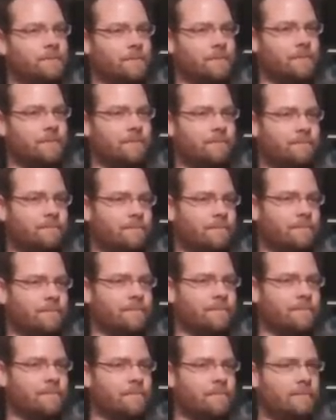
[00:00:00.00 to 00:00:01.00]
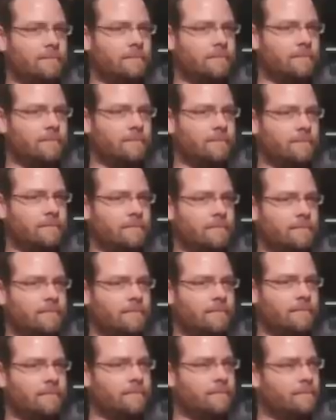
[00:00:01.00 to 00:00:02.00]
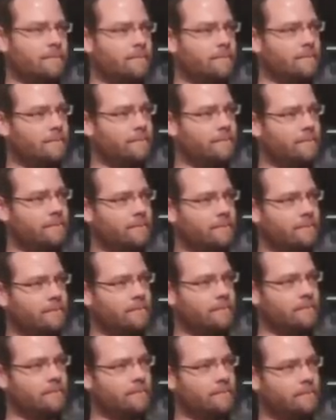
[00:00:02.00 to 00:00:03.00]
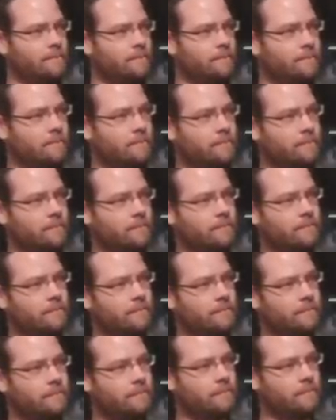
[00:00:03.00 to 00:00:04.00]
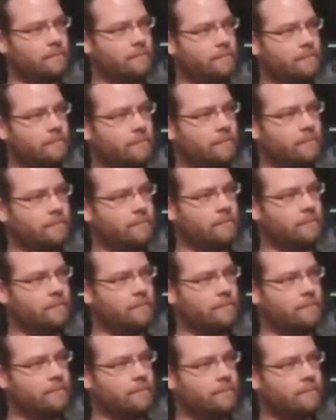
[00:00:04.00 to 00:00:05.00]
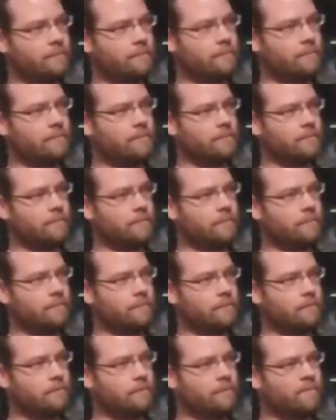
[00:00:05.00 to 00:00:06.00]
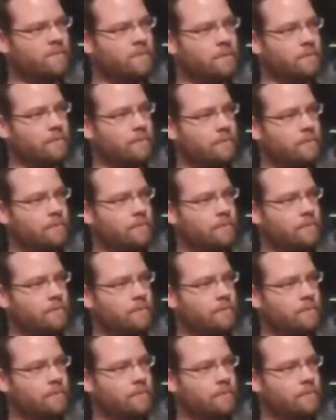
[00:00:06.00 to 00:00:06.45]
No words are spoken by the person on screen.